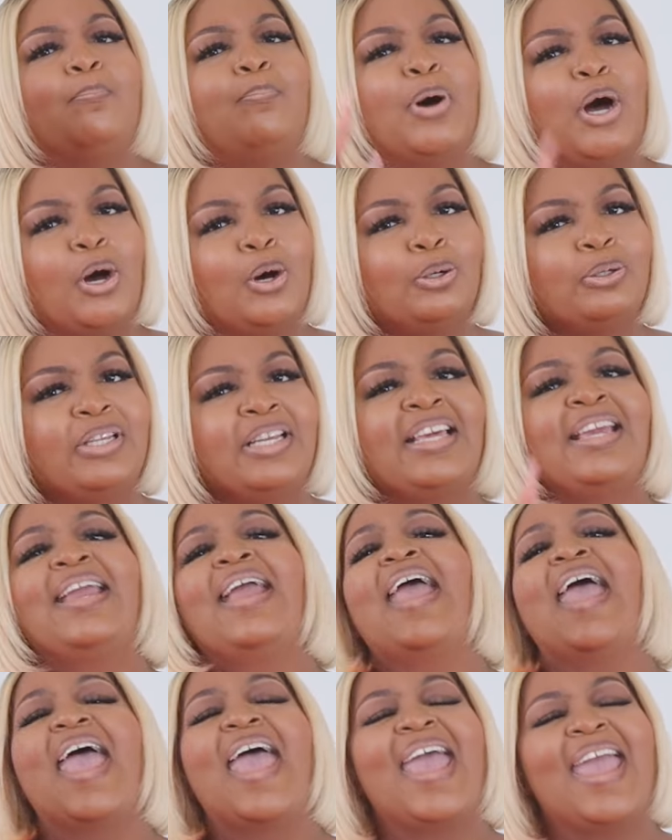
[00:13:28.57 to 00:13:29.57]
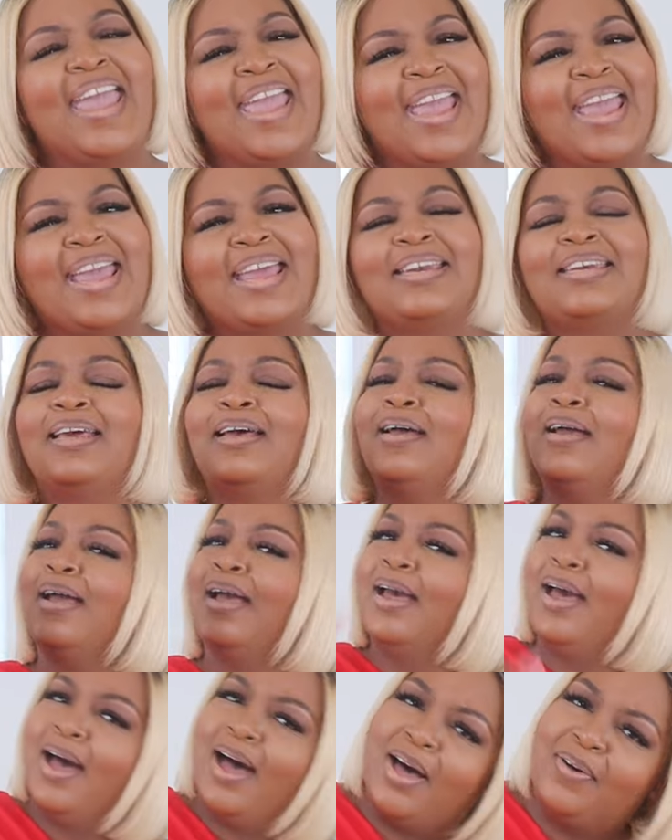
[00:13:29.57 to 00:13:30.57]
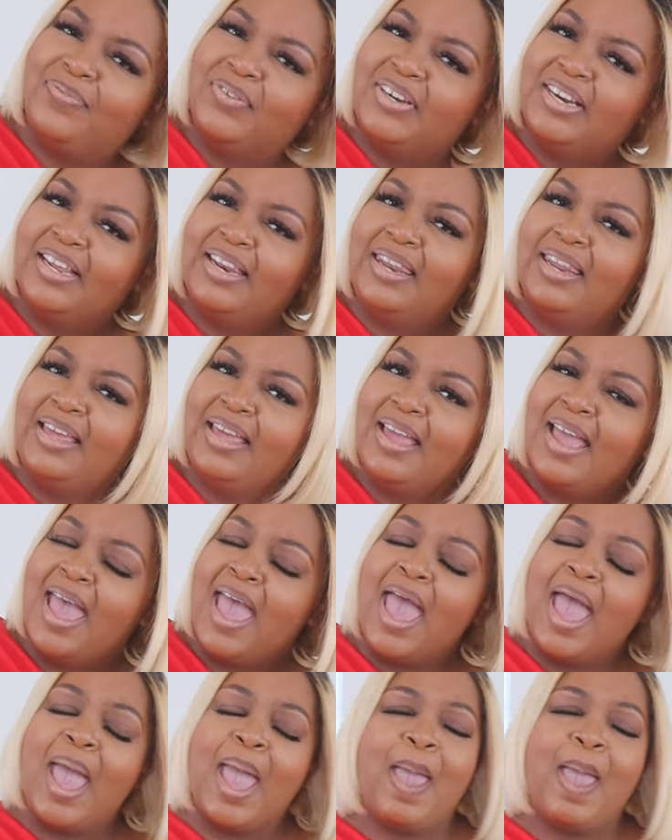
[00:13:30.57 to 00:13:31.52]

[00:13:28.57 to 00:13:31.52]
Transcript: boldly and confidently,